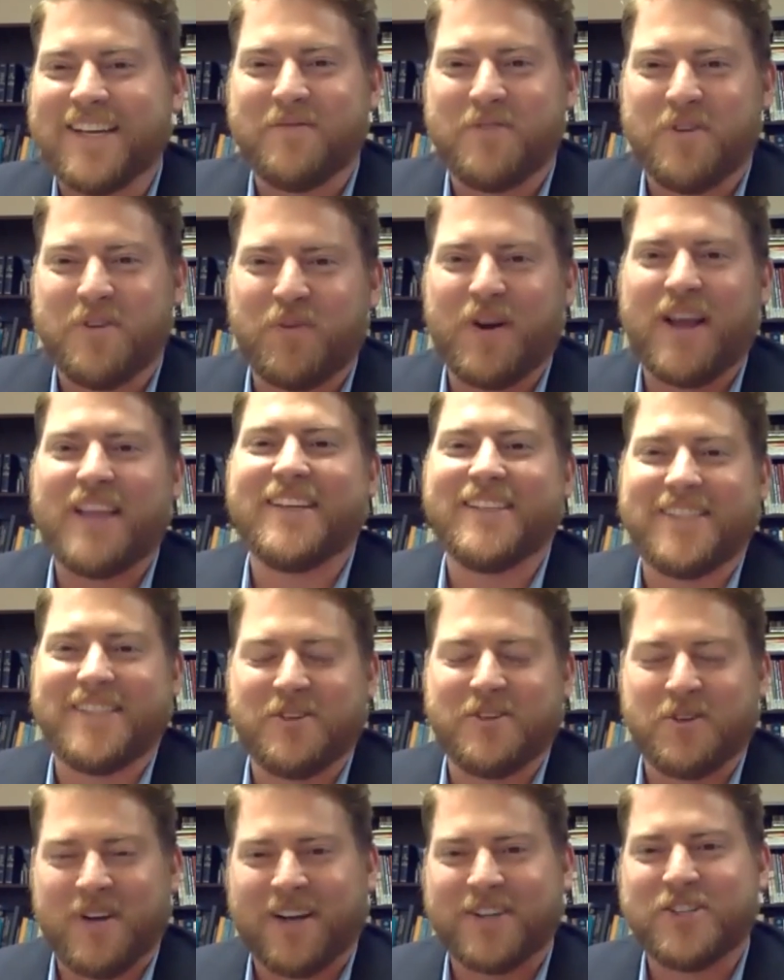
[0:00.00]
And if you've read this
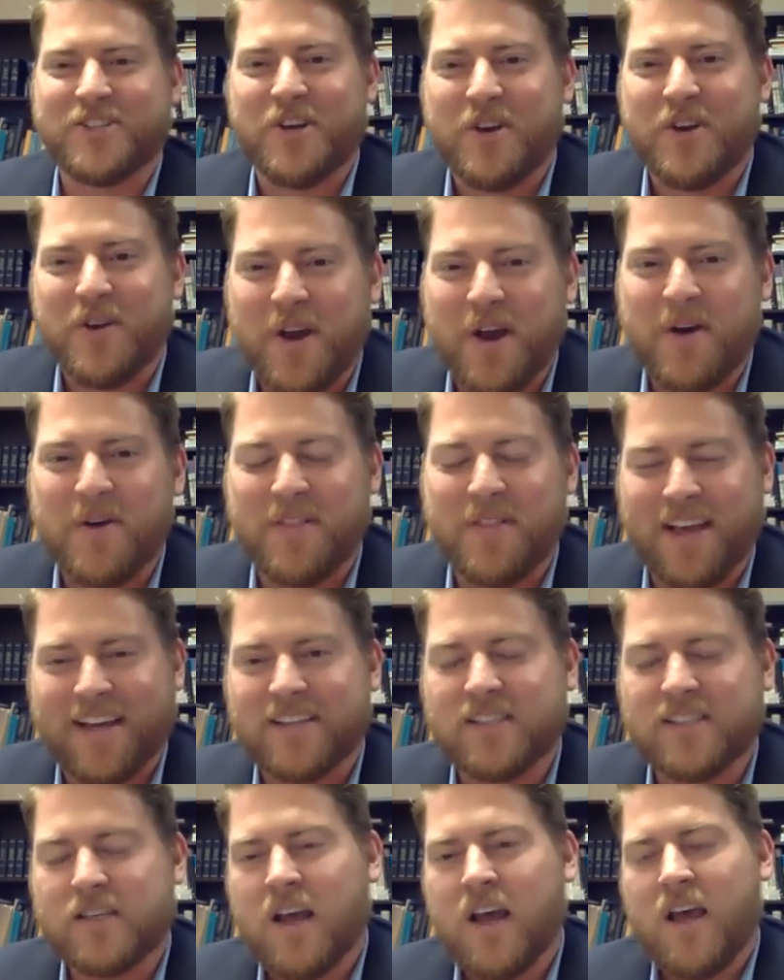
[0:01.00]
introduction, you know
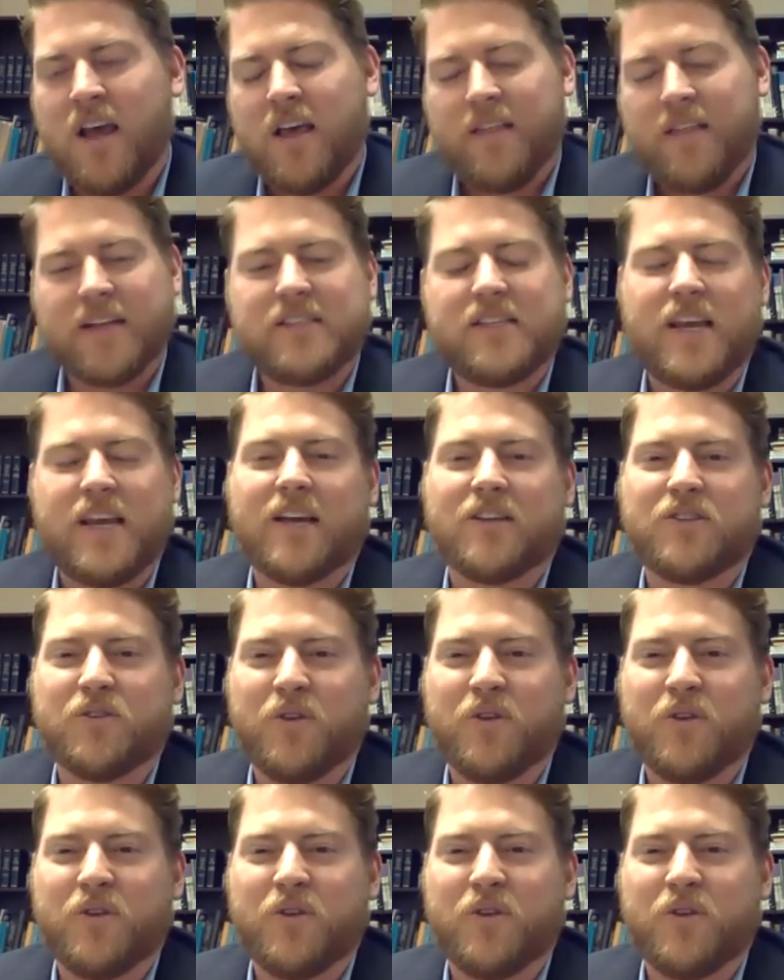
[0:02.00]
this, that C.S.